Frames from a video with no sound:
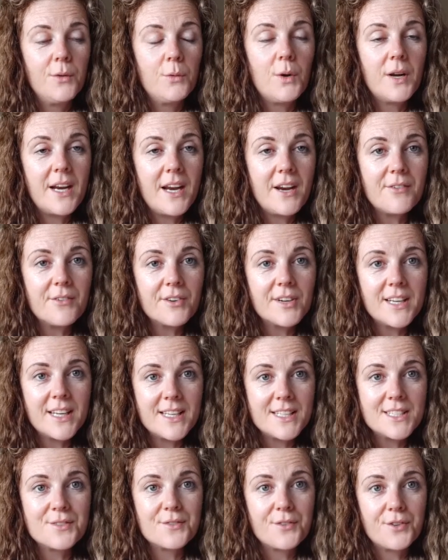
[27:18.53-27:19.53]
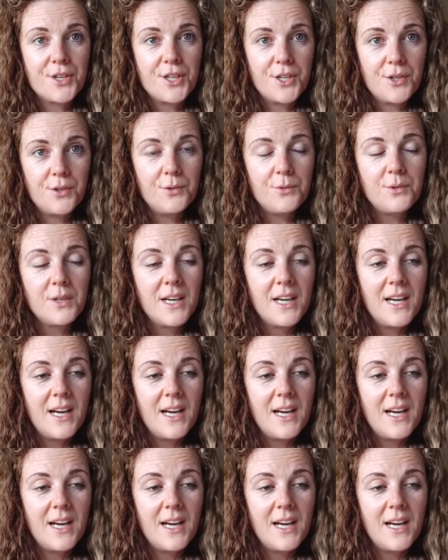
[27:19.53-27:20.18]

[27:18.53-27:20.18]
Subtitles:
Whatever it is for you,